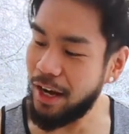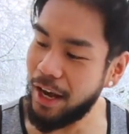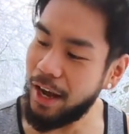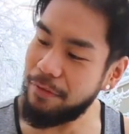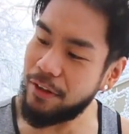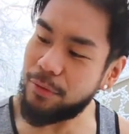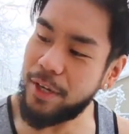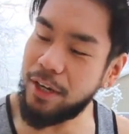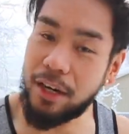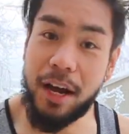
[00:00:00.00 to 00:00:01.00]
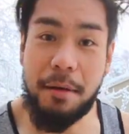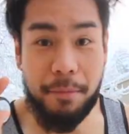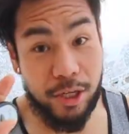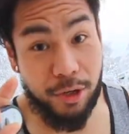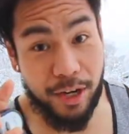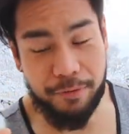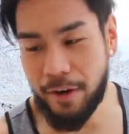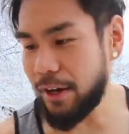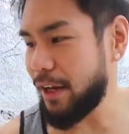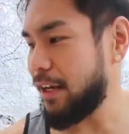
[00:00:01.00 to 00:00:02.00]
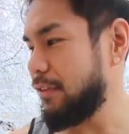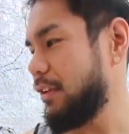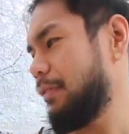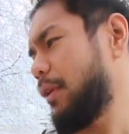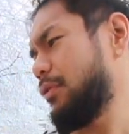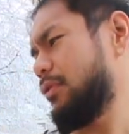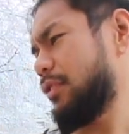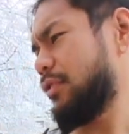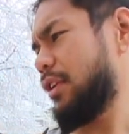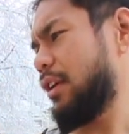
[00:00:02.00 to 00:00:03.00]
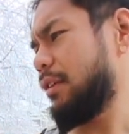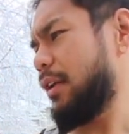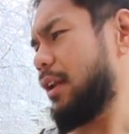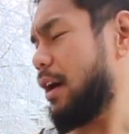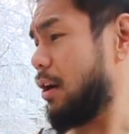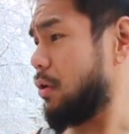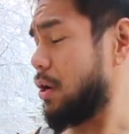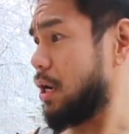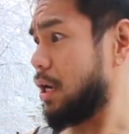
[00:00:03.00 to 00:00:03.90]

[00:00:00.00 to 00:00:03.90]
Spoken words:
I have this right here, measuring at Fahrenheit. If I was to just turn it on right now.